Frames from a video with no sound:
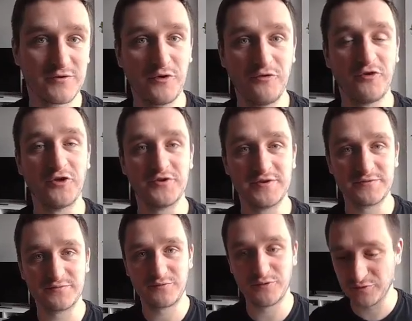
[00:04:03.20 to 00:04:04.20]
who thought it
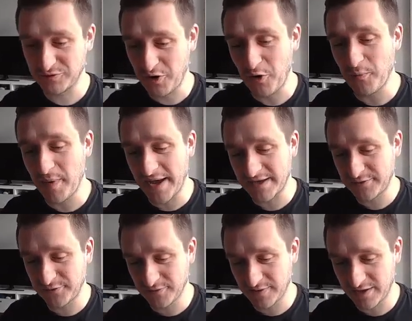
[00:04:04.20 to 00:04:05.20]
would go back
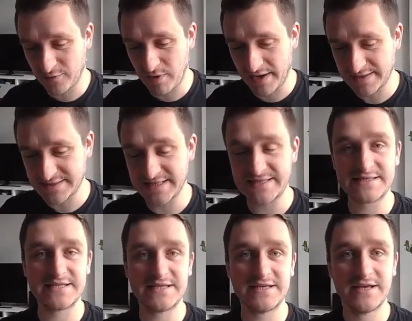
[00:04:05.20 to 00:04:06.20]
to like
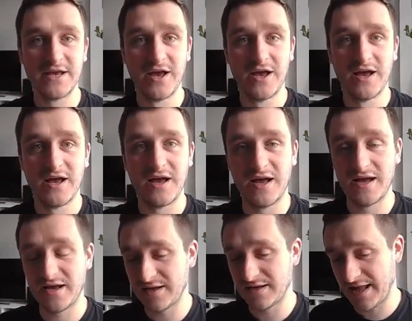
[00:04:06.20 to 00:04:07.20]
160? dollars
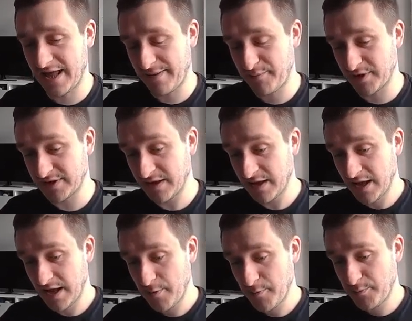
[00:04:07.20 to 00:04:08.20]
uh, but
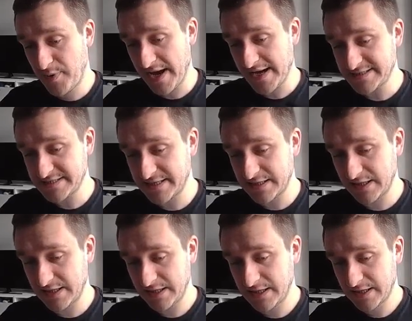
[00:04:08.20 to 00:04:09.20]

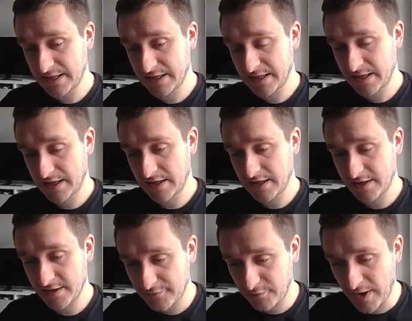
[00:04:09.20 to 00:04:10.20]
basically,
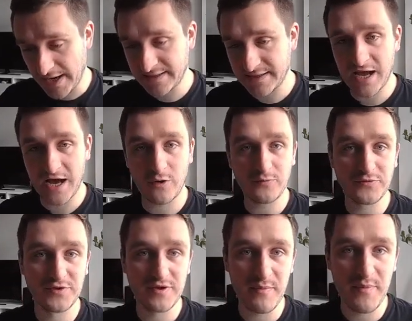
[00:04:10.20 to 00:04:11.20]
right now,
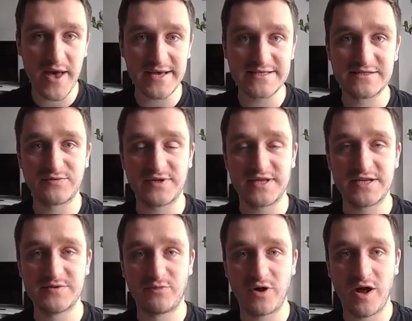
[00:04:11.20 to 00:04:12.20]
the best
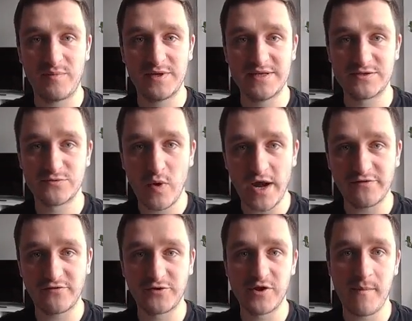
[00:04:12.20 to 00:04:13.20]
strategy probably is wait
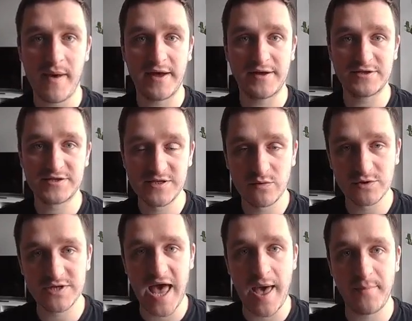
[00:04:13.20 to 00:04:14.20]
for the match, see
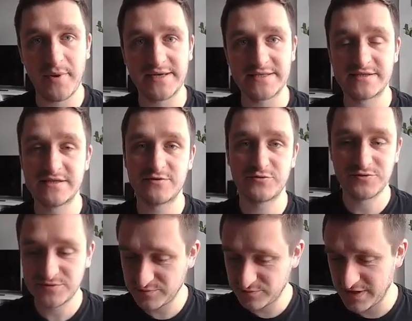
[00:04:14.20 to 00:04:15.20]
what happens. There,
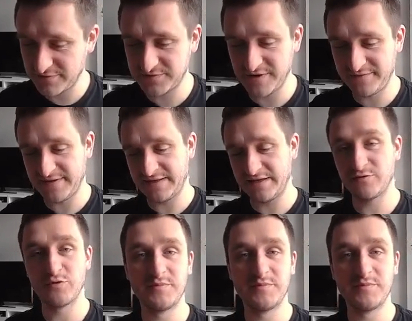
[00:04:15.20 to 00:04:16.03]
there, definitely, it will